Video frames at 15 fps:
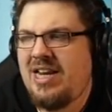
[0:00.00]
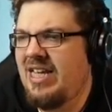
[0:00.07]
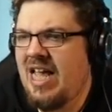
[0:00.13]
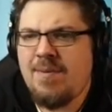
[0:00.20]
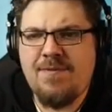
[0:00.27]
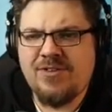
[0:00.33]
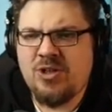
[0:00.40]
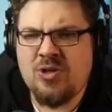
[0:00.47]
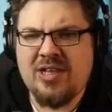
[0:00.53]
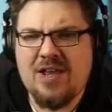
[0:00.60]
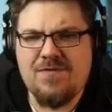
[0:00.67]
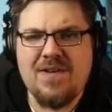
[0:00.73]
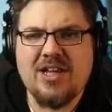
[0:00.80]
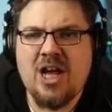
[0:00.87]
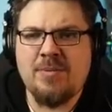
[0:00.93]
And again, we've still got
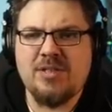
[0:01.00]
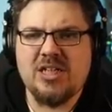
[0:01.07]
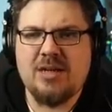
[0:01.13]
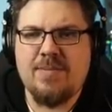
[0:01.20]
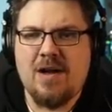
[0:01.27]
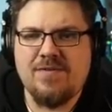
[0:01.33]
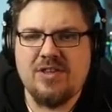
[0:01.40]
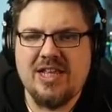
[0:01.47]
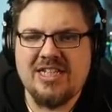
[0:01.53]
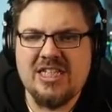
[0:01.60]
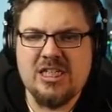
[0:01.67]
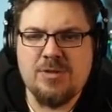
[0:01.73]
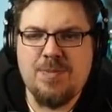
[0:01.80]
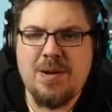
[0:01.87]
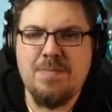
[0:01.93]
the FA Cup to come after this.
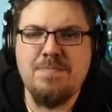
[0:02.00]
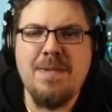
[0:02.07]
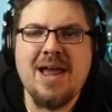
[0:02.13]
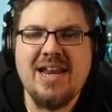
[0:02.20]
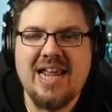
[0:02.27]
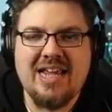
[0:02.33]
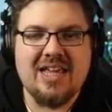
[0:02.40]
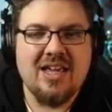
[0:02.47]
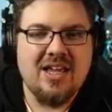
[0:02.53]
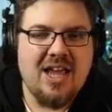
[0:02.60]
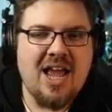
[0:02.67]
This has been manic.